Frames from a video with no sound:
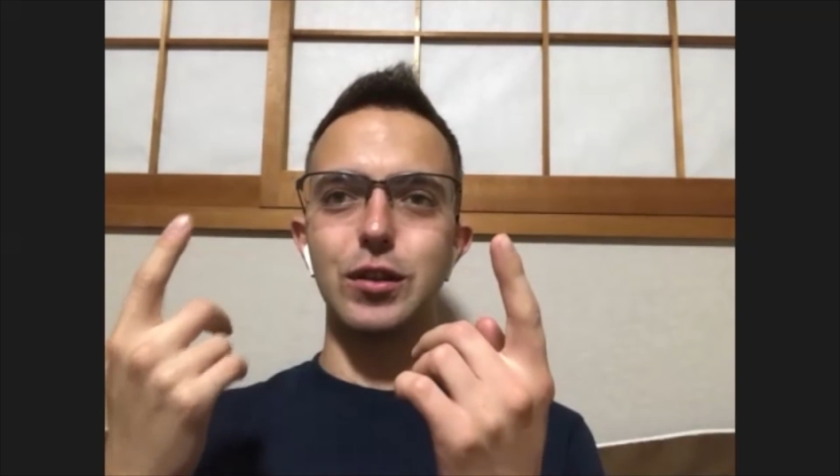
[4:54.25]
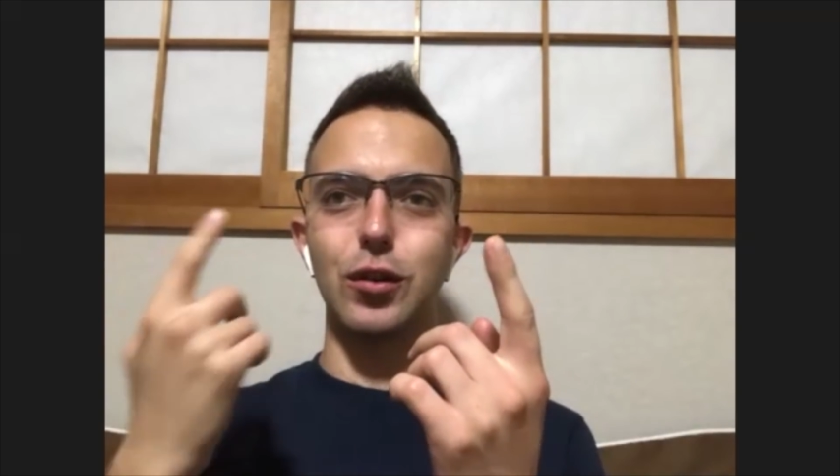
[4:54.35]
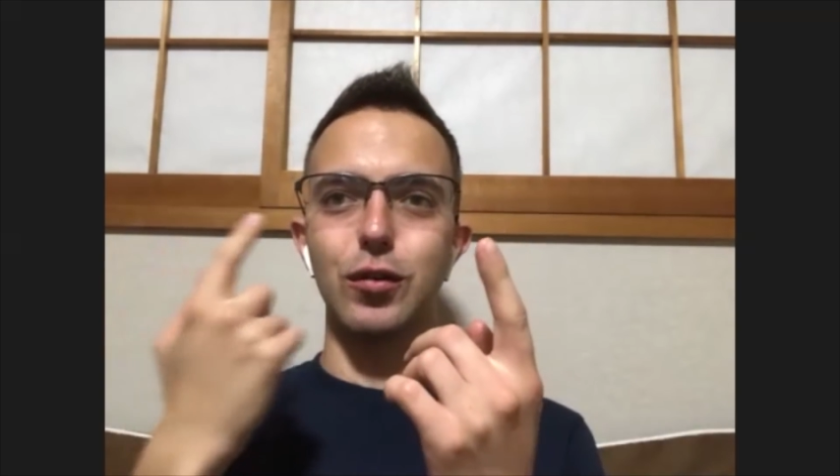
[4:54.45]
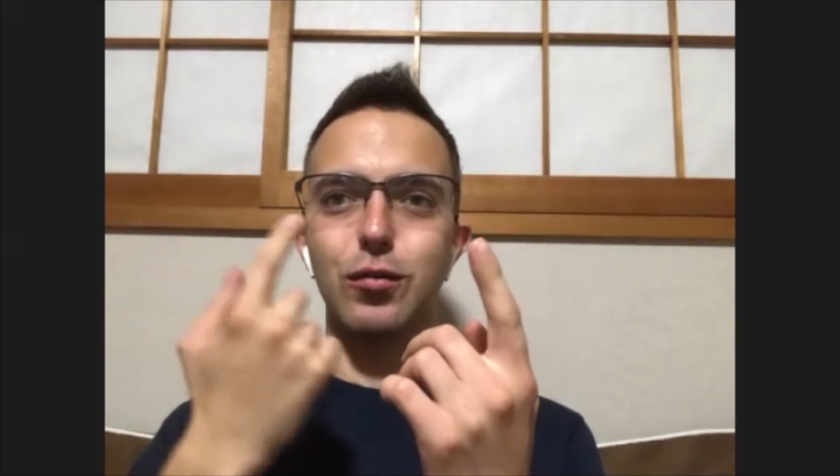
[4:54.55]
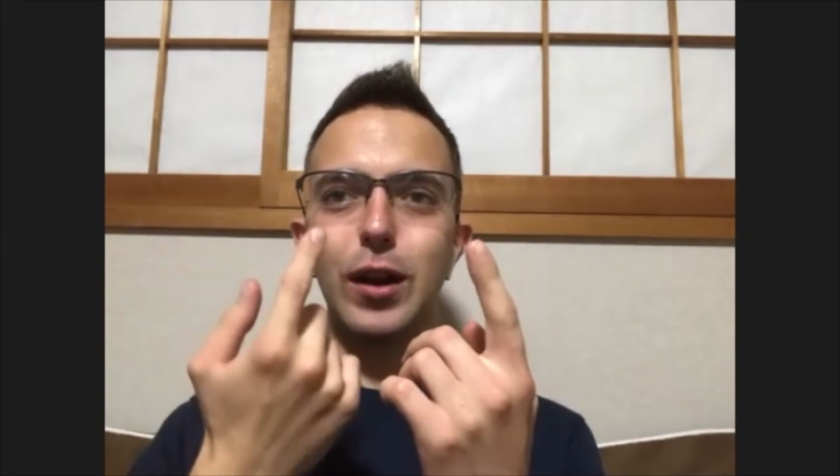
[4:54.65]

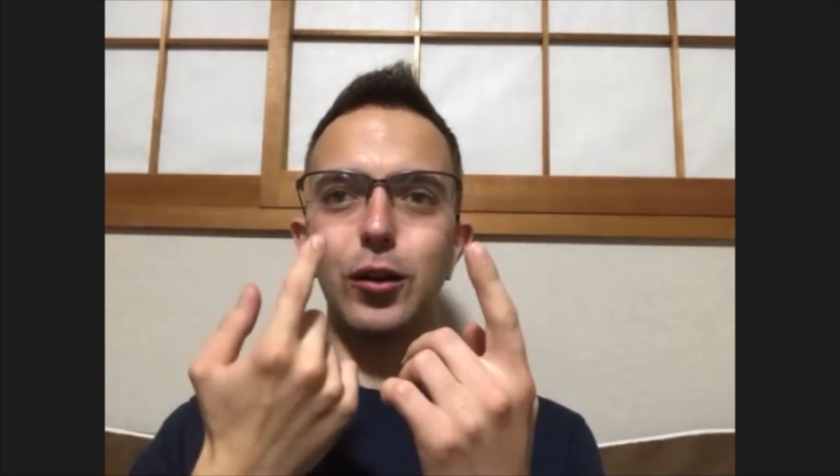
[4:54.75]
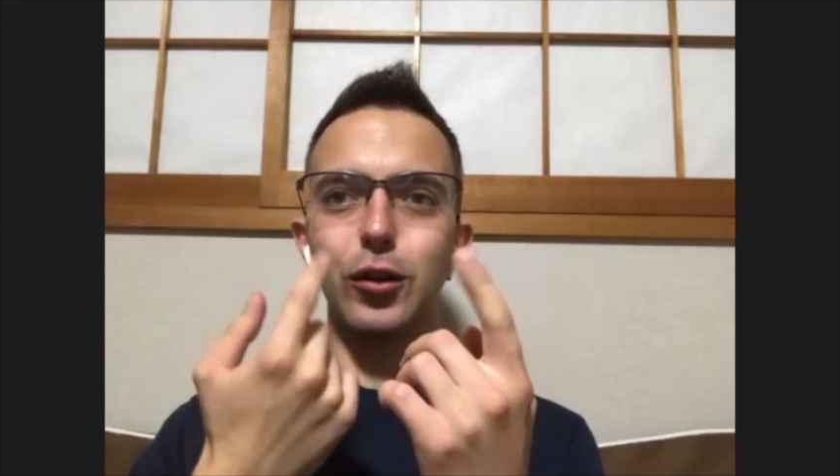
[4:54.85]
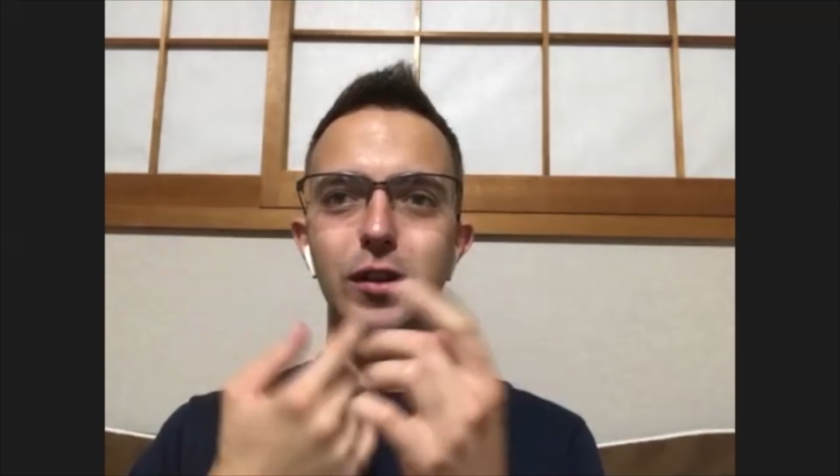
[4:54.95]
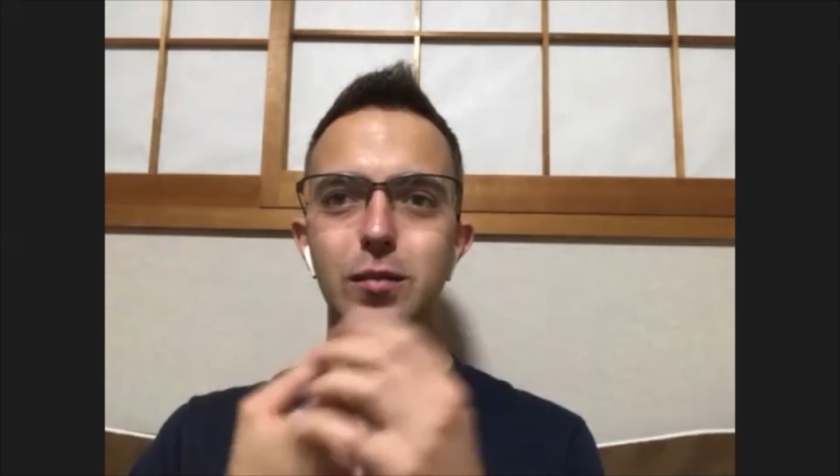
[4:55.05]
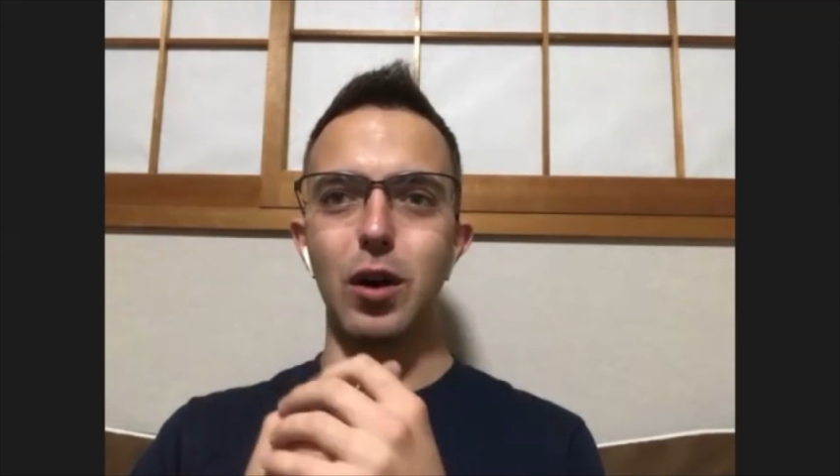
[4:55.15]
so why not
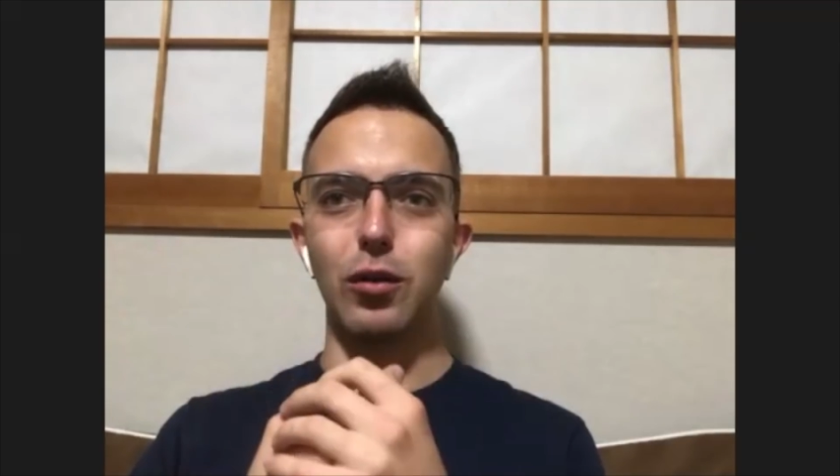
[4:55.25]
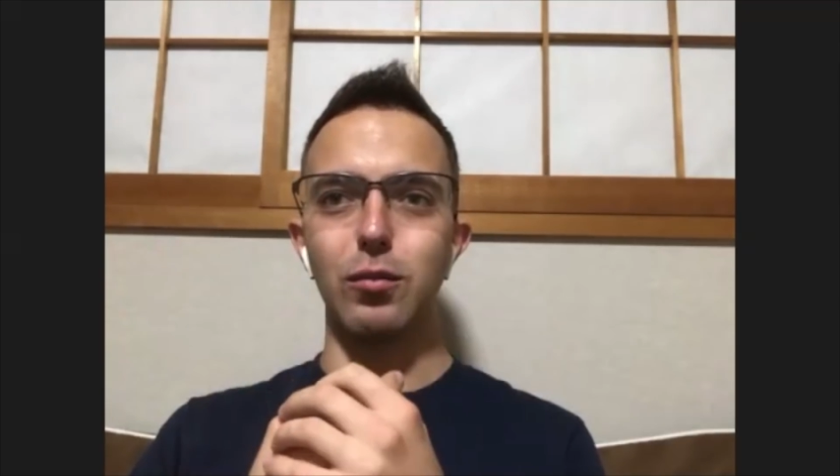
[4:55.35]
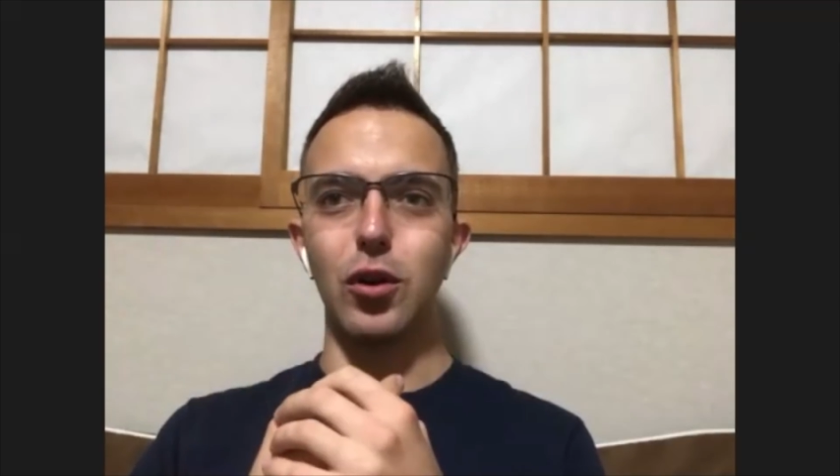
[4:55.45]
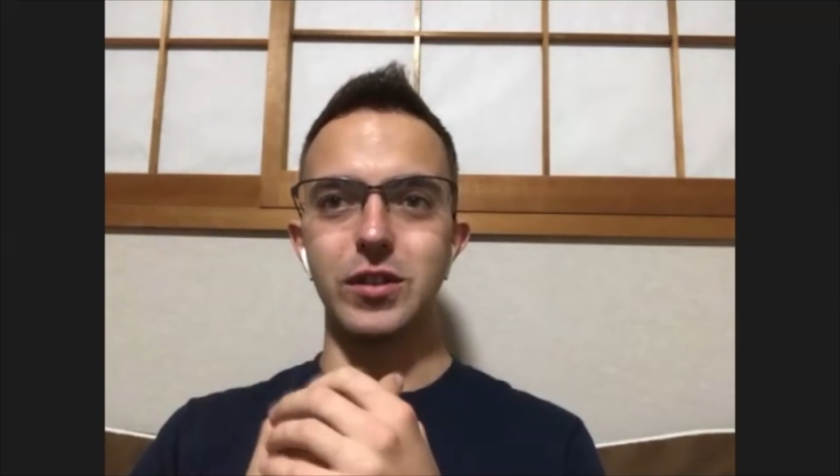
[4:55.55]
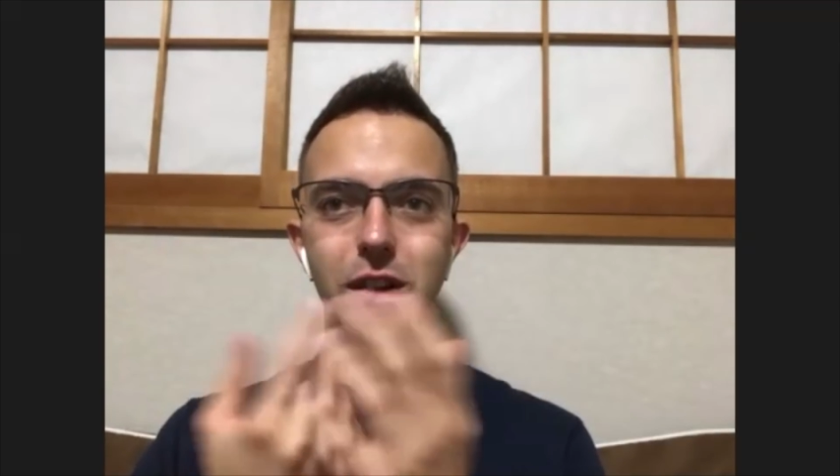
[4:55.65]
about
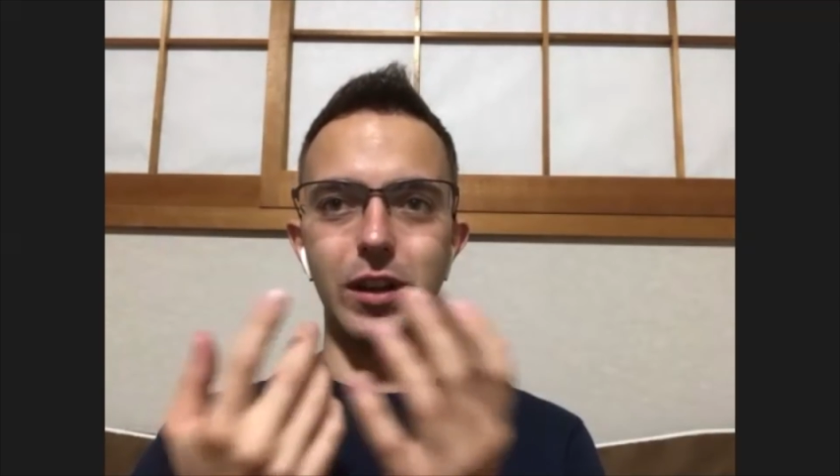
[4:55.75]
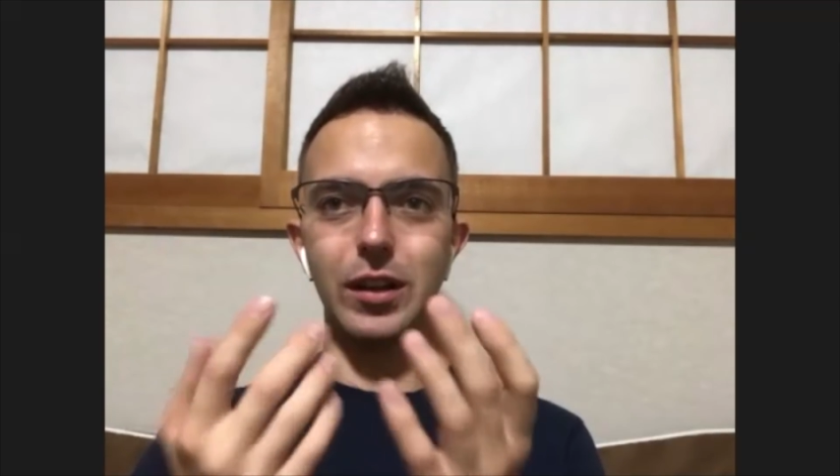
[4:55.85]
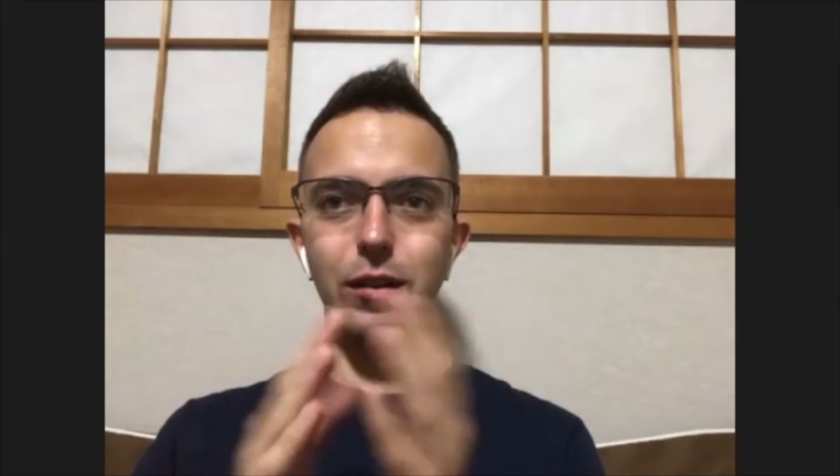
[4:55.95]
bonsai?